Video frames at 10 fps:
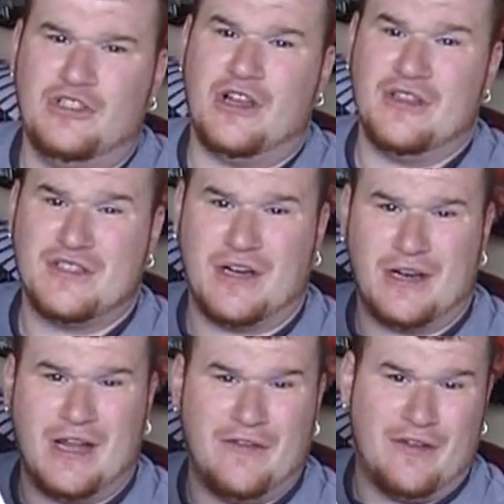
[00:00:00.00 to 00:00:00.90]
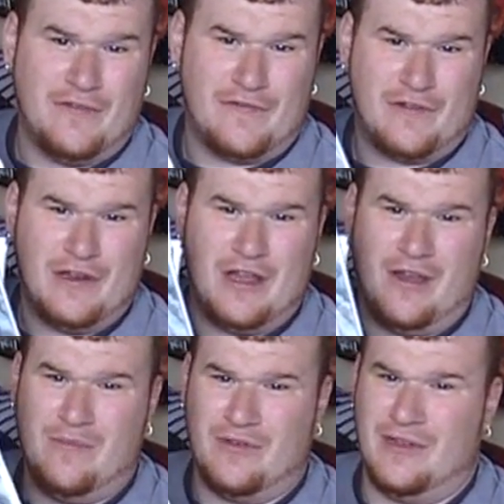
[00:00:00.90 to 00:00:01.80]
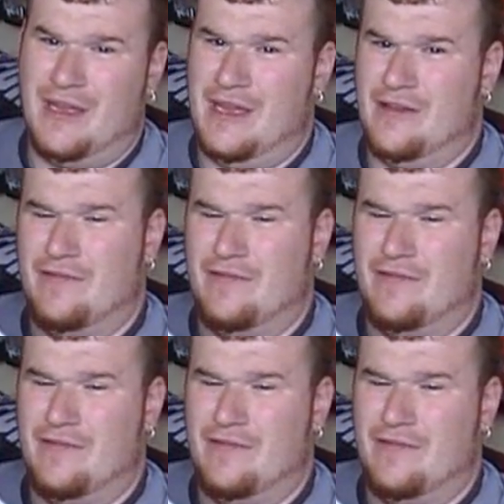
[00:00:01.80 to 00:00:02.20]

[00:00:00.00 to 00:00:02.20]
all started off on Free Comic Book Day